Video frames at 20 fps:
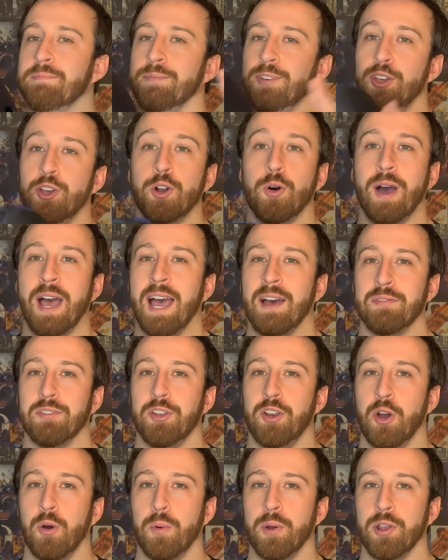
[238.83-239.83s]
you don't have to
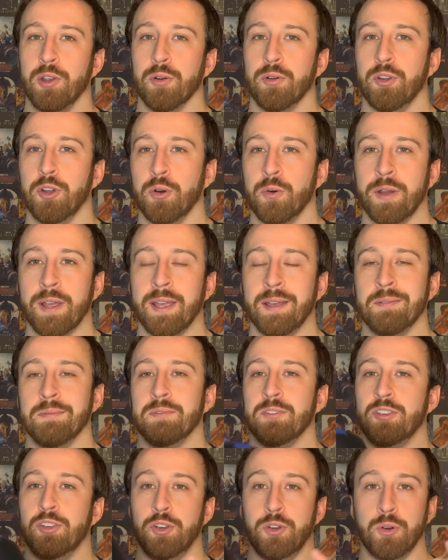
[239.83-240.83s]
know what you're doing
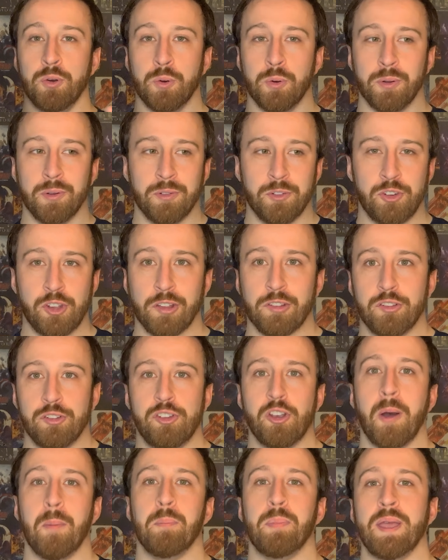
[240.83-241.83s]
to just
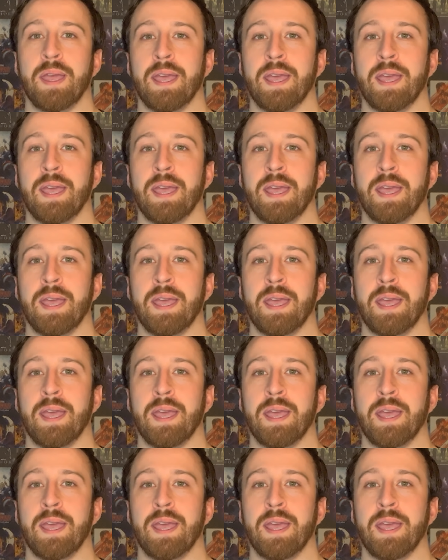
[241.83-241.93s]
jump